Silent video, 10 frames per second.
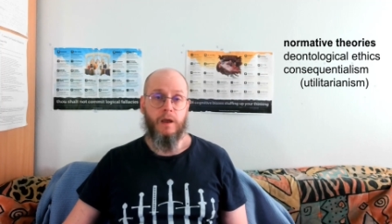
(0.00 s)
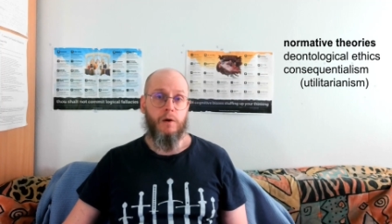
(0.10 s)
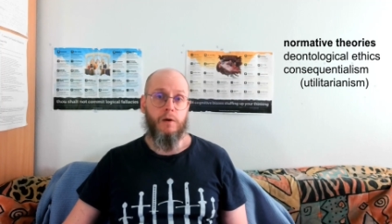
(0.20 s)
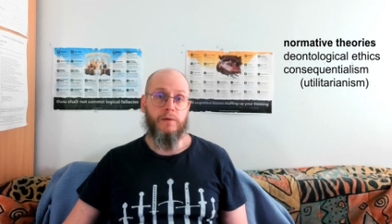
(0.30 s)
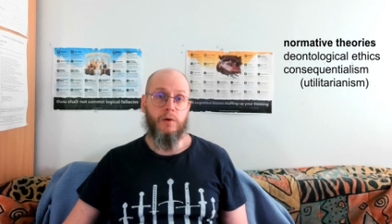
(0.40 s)

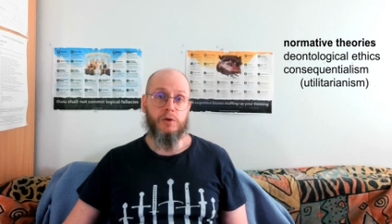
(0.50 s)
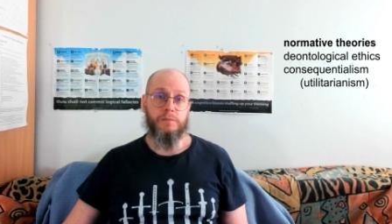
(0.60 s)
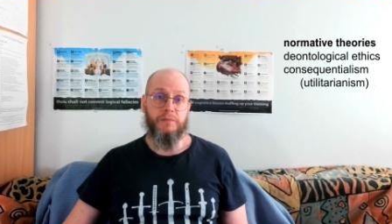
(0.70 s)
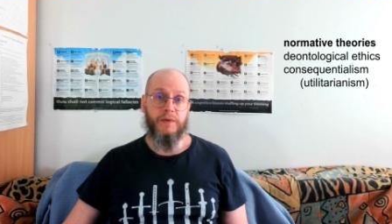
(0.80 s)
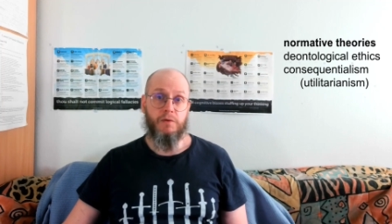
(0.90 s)
Of course,
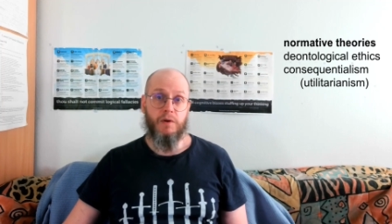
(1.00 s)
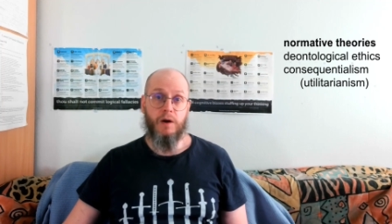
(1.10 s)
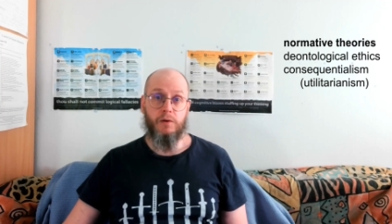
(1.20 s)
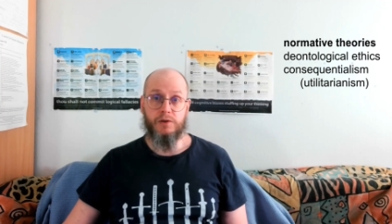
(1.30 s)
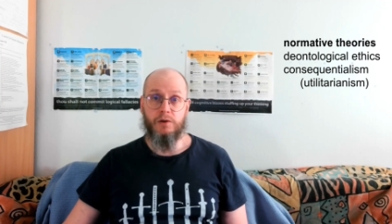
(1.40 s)
there are
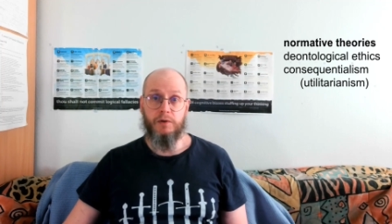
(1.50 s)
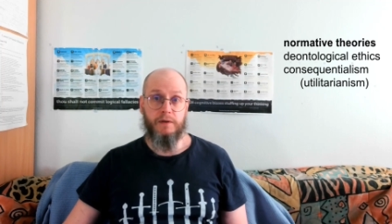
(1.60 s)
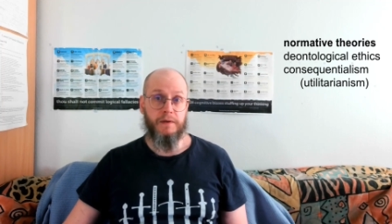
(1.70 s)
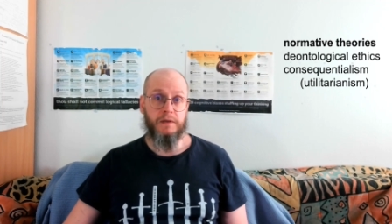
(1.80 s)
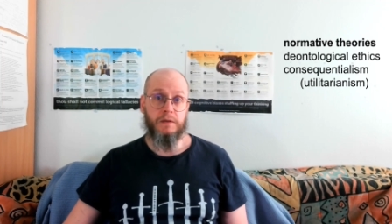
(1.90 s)
also
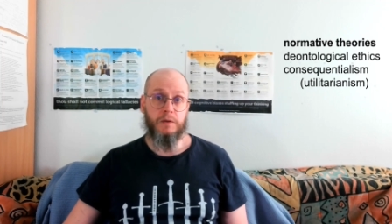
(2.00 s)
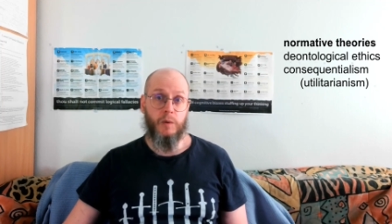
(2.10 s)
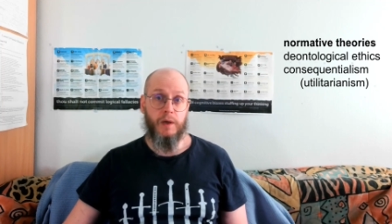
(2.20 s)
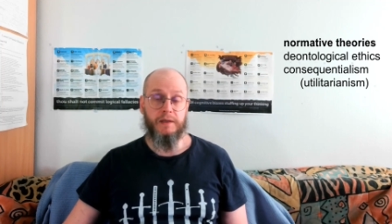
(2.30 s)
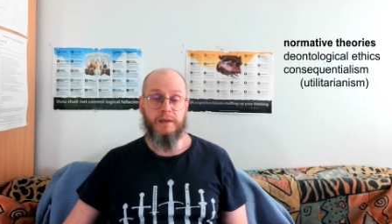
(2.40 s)
different
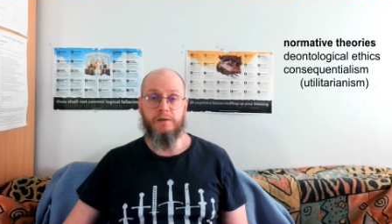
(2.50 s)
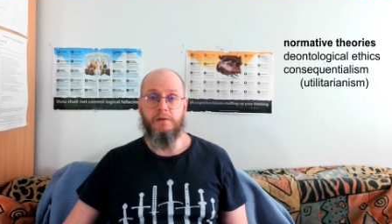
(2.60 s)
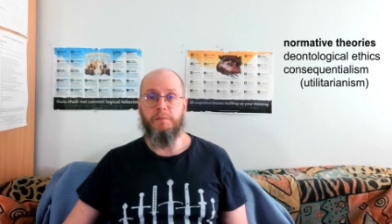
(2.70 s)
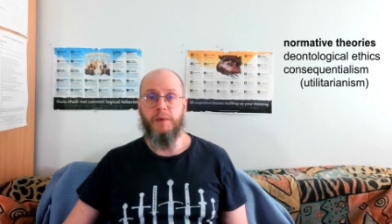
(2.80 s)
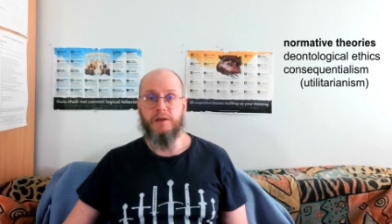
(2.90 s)
qualities
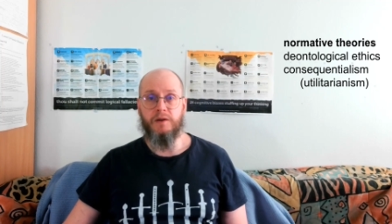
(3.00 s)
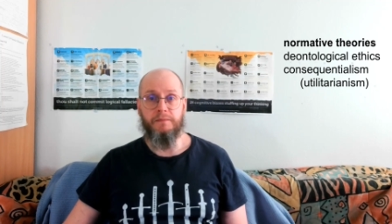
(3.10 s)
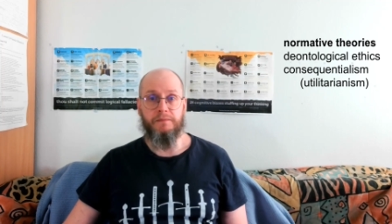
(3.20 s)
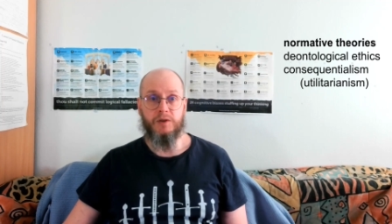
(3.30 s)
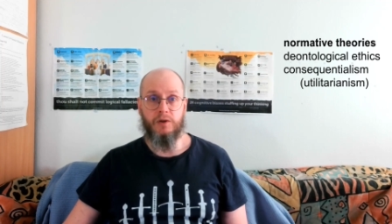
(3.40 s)
of pleasure,
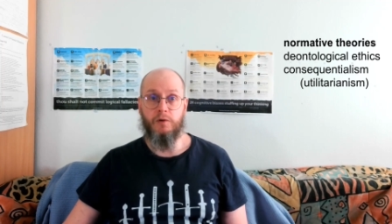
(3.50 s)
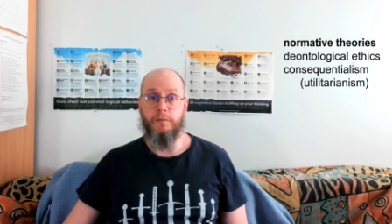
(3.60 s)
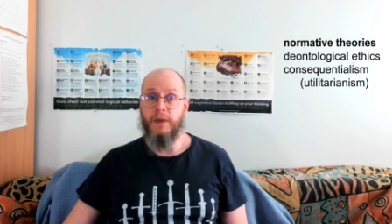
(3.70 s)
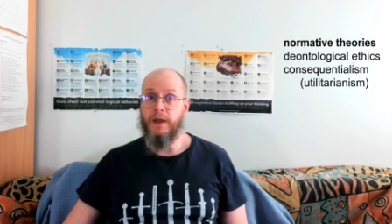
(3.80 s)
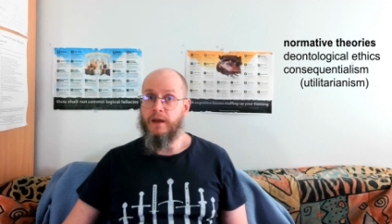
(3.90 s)
so
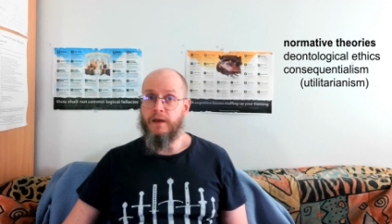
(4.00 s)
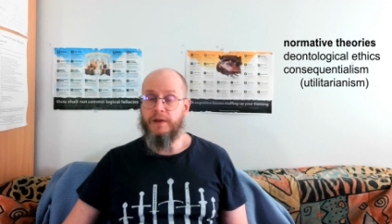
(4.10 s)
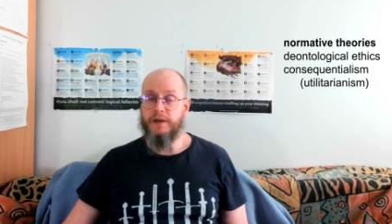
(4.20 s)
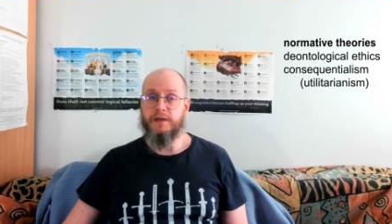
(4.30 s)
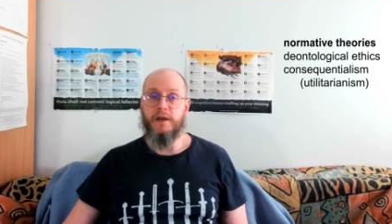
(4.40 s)

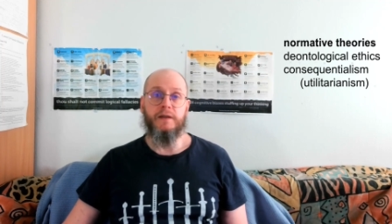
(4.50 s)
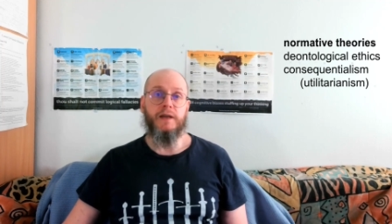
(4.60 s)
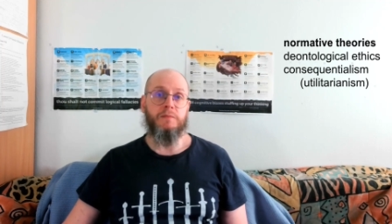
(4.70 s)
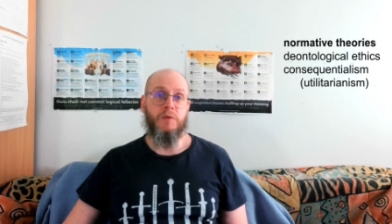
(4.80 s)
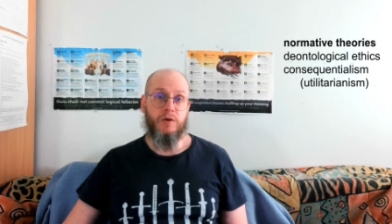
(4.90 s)
things can
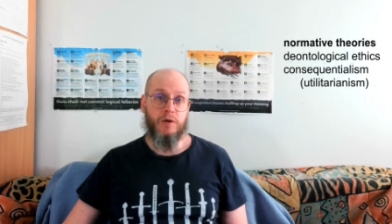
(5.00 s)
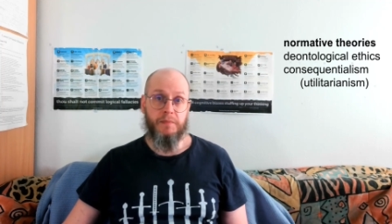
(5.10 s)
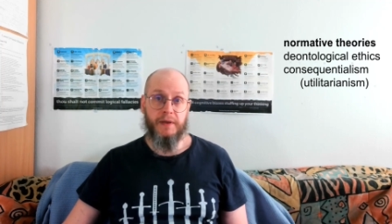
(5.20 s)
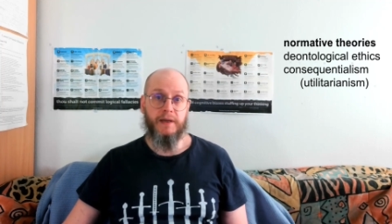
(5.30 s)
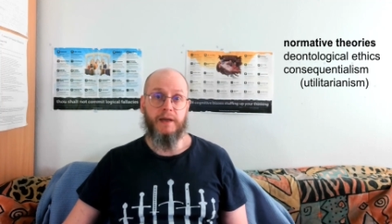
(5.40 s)
get more
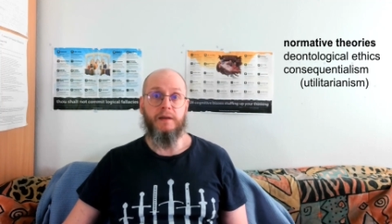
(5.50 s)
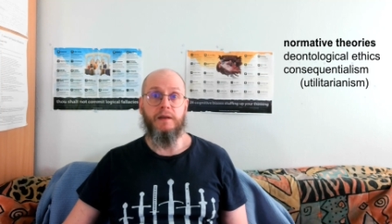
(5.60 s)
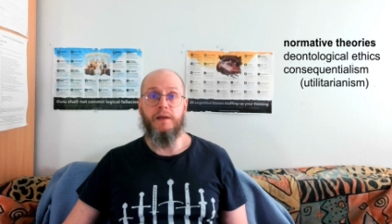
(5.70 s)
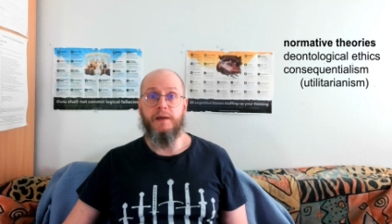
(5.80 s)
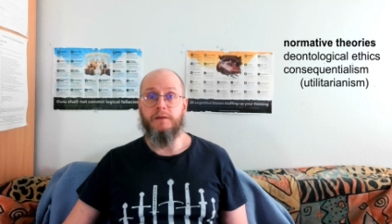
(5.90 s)

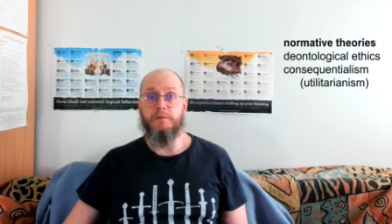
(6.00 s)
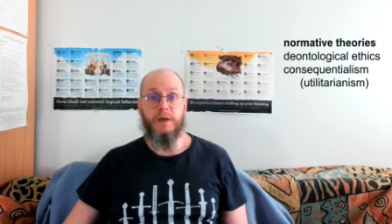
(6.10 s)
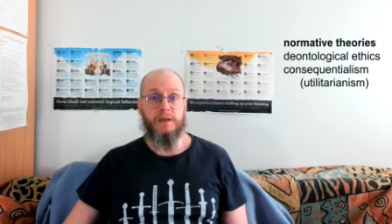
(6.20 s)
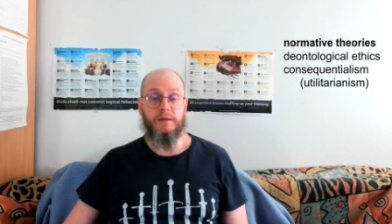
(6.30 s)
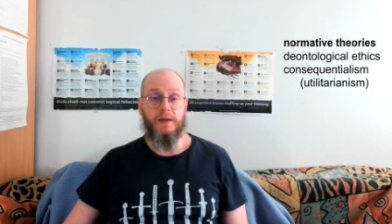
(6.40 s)
complicated than you
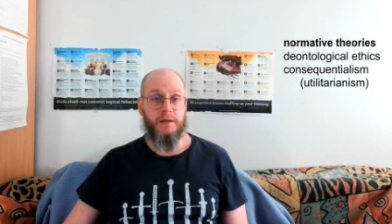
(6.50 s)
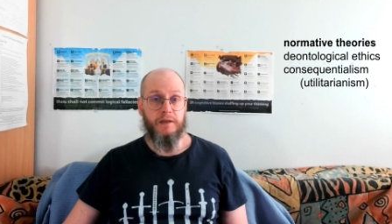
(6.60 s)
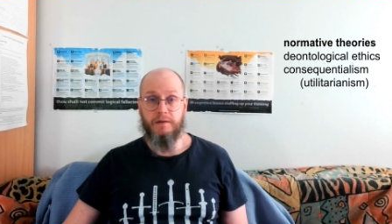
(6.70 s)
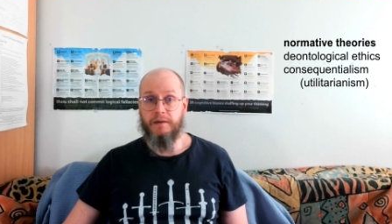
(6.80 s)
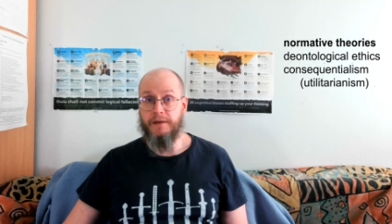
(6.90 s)
might
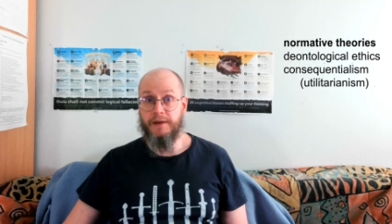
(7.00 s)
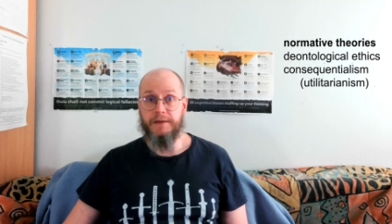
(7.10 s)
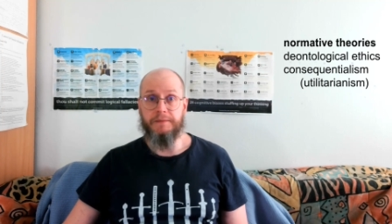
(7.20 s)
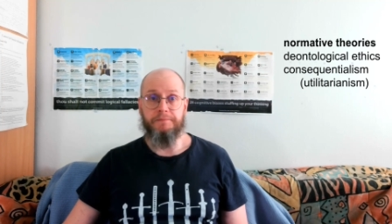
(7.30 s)
initially think.